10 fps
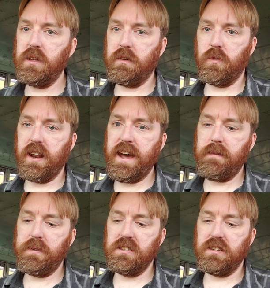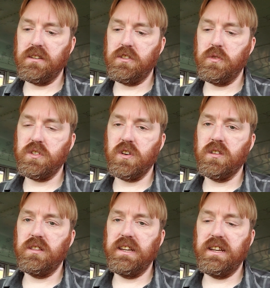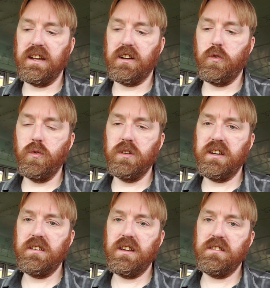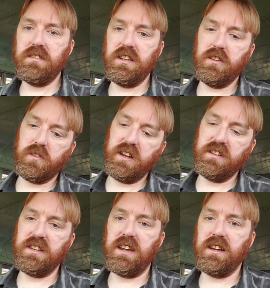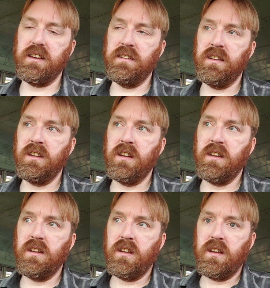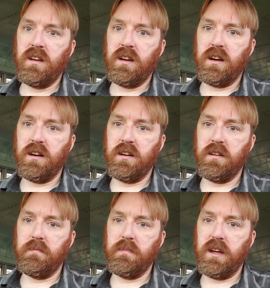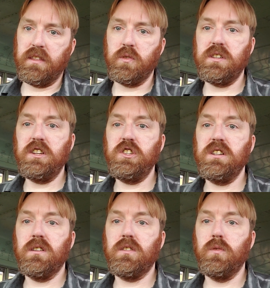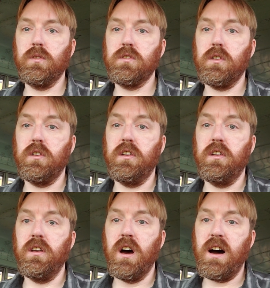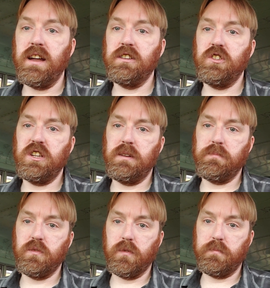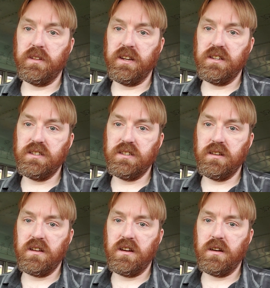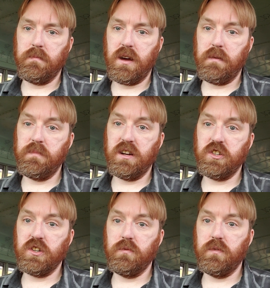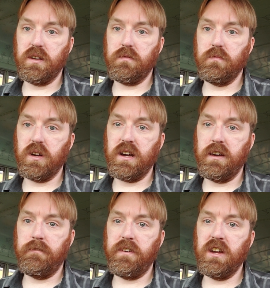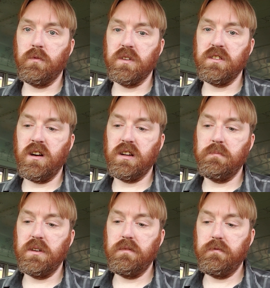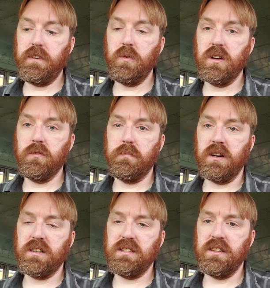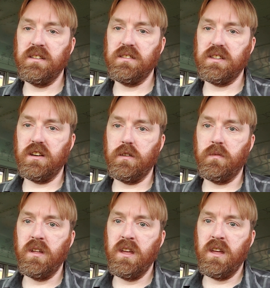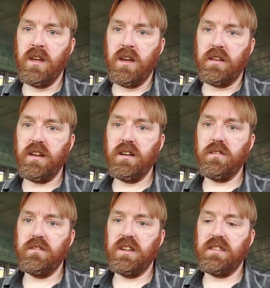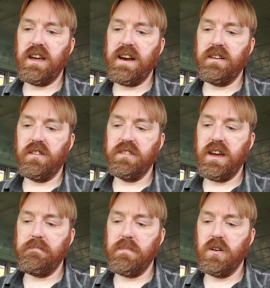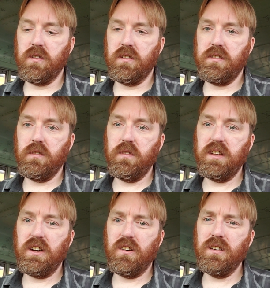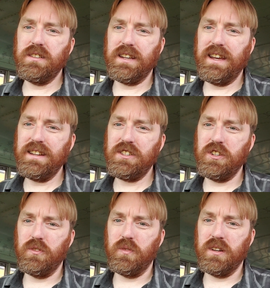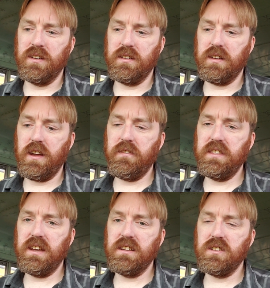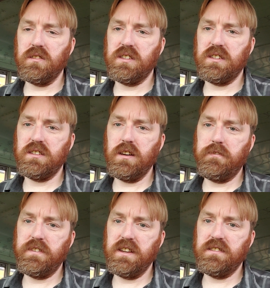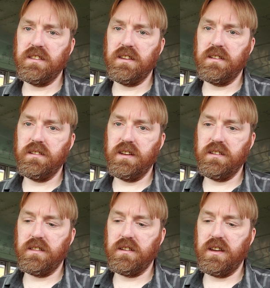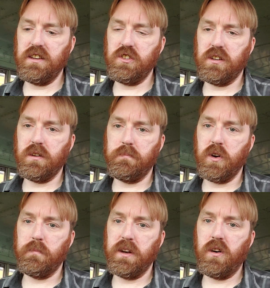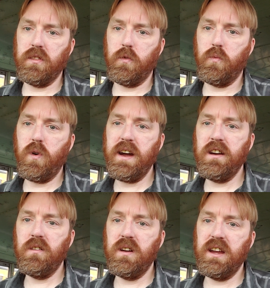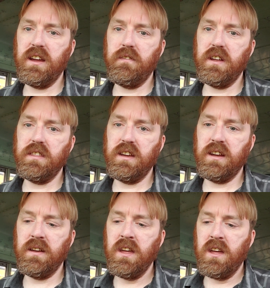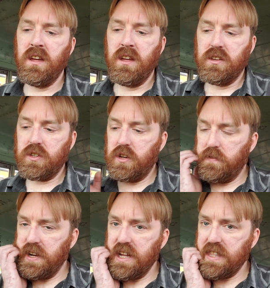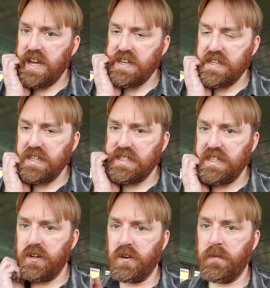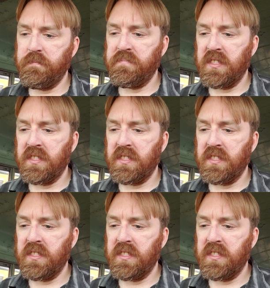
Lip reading: And what happens is you start leaking coolant into your intake. And those EGR coolers are not cheap to replace. I'm not sure what kind of figure we're talking, but a few $100. So not only that, on that motor, they're really hard to get to. Everything is all stuffed into the engine compartment, all the wiring, everything. So you've got that to consider.